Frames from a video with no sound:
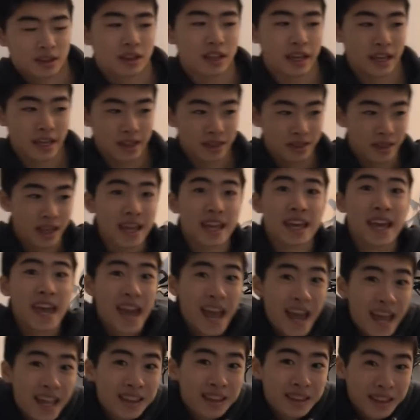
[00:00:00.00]
they
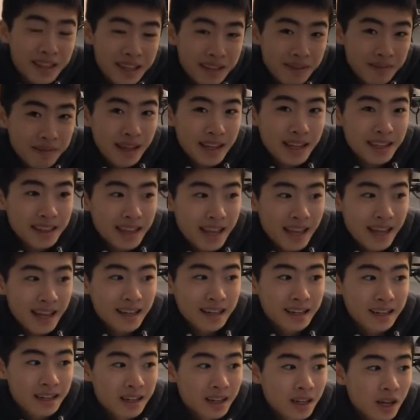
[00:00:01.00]
can live like
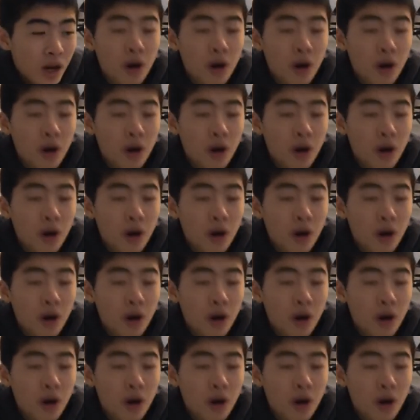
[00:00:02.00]
that.